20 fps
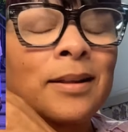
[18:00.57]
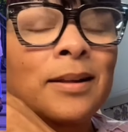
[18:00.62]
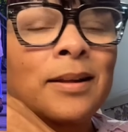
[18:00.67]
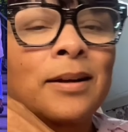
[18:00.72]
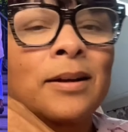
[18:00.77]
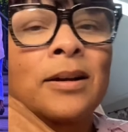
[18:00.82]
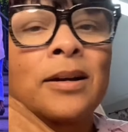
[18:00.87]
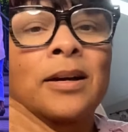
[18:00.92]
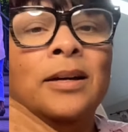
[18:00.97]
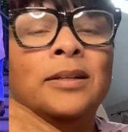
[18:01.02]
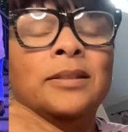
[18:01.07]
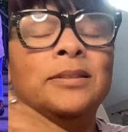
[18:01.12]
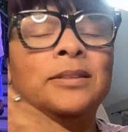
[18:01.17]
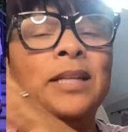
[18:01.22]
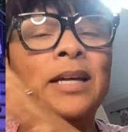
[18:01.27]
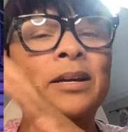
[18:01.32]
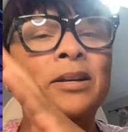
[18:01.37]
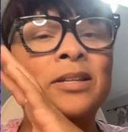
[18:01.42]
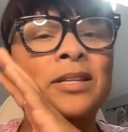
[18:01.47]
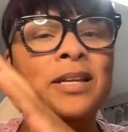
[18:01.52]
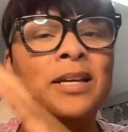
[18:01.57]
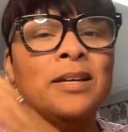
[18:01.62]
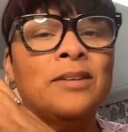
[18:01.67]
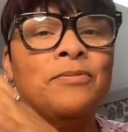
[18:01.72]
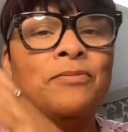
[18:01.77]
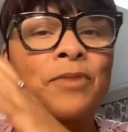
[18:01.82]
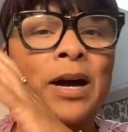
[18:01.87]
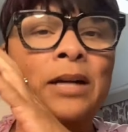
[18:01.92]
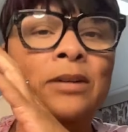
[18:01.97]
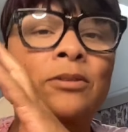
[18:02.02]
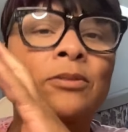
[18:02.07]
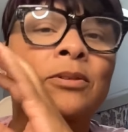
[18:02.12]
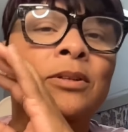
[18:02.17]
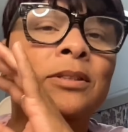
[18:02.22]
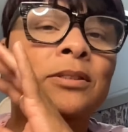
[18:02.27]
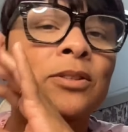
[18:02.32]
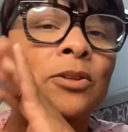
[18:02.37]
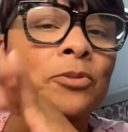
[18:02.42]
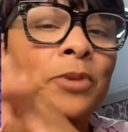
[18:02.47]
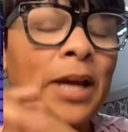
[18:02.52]
because they did follow.
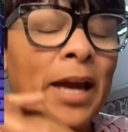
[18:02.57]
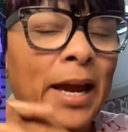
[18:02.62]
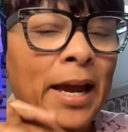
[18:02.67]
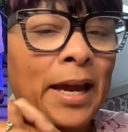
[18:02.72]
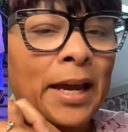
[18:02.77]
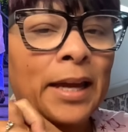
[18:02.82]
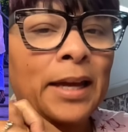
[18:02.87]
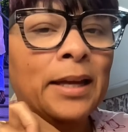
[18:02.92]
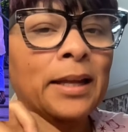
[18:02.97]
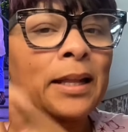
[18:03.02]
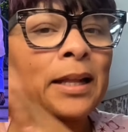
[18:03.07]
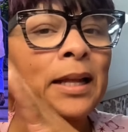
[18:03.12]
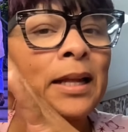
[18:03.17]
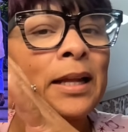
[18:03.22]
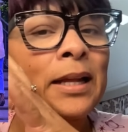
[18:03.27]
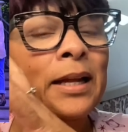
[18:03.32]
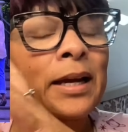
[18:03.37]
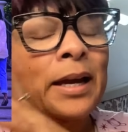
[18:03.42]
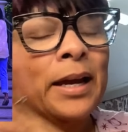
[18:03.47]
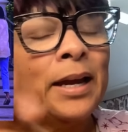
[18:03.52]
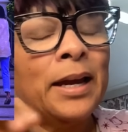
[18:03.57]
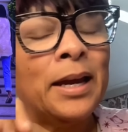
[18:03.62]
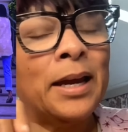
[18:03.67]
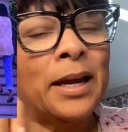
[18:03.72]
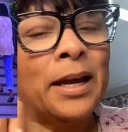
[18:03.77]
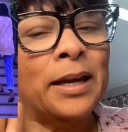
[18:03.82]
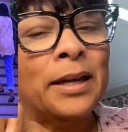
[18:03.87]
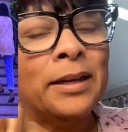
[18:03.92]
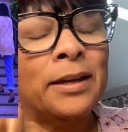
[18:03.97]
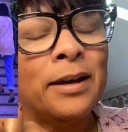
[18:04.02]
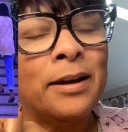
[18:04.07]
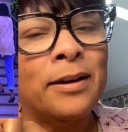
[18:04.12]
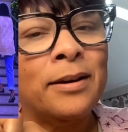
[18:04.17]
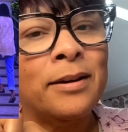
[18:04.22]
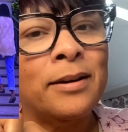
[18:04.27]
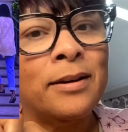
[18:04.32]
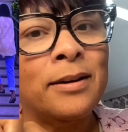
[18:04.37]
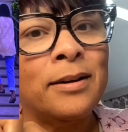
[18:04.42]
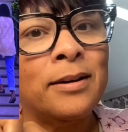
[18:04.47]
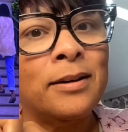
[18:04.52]
So Cane and
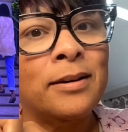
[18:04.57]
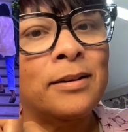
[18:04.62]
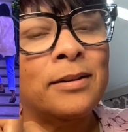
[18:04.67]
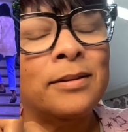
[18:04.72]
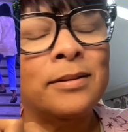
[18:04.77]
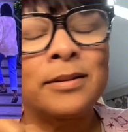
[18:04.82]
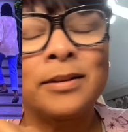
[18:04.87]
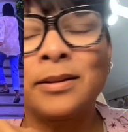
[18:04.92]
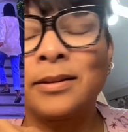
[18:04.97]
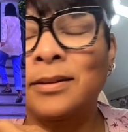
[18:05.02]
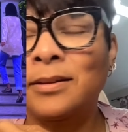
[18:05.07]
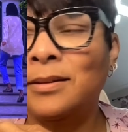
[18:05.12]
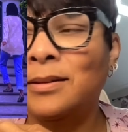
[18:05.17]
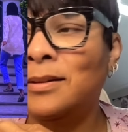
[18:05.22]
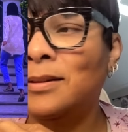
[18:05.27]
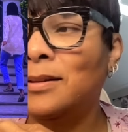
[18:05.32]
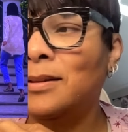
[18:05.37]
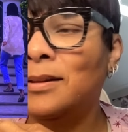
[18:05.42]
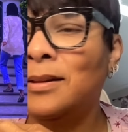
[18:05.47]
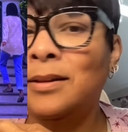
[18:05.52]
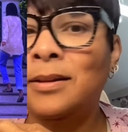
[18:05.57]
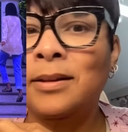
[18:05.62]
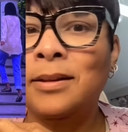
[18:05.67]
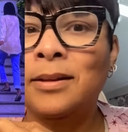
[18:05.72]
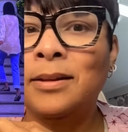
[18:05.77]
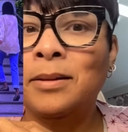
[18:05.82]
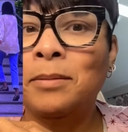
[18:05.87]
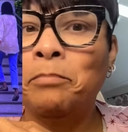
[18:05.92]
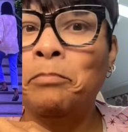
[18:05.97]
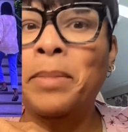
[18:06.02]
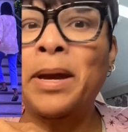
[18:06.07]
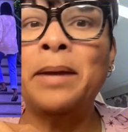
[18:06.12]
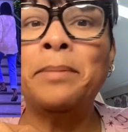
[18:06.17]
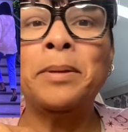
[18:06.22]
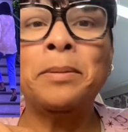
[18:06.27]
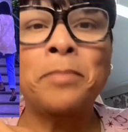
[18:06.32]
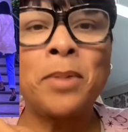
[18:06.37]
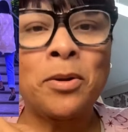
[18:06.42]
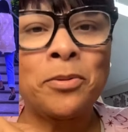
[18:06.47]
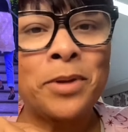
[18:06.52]
uh,
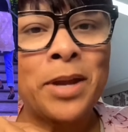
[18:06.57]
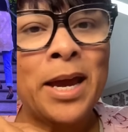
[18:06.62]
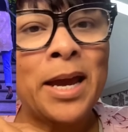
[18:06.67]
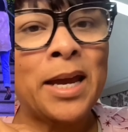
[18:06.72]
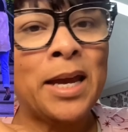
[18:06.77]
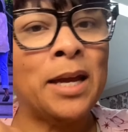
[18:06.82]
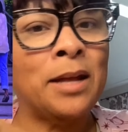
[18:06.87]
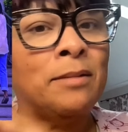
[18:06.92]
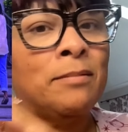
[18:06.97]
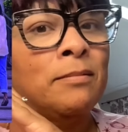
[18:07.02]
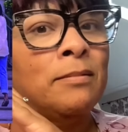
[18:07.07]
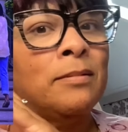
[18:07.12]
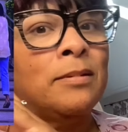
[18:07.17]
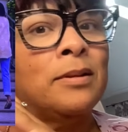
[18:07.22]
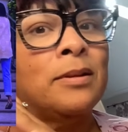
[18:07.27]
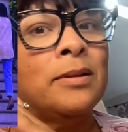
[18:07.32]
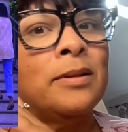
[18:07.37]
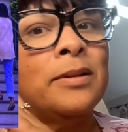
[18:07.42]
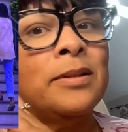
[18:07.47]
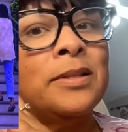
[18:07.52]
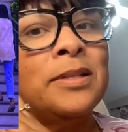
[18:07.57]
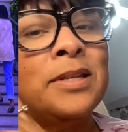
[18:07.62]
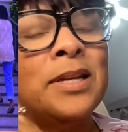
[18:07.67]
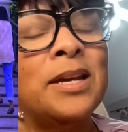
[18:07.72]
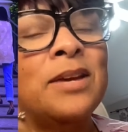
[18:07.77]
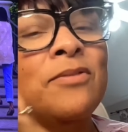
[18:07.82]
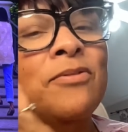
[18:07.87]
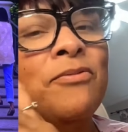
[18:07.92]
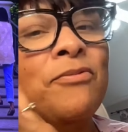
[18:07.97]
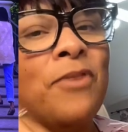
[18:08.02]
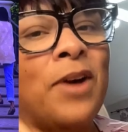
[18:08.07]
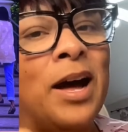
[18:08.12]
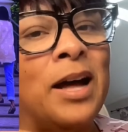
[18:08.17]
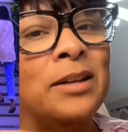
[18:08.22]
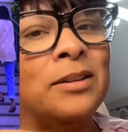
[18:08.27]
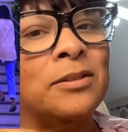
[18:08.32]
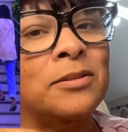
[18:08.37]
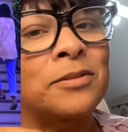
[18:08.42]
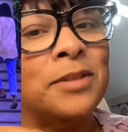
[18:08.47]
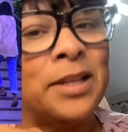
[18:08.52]
Baby Monet did
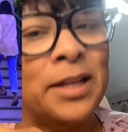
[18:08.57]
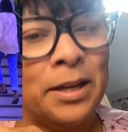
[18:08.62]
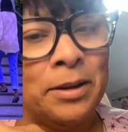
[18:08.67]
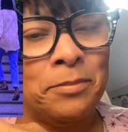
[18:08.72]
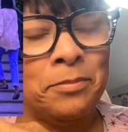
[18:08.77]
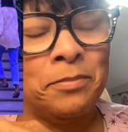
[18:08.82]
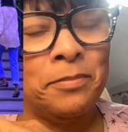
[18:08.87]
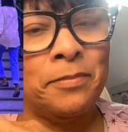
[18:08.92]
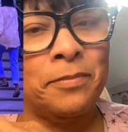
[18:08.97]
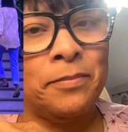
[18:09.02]
follow them,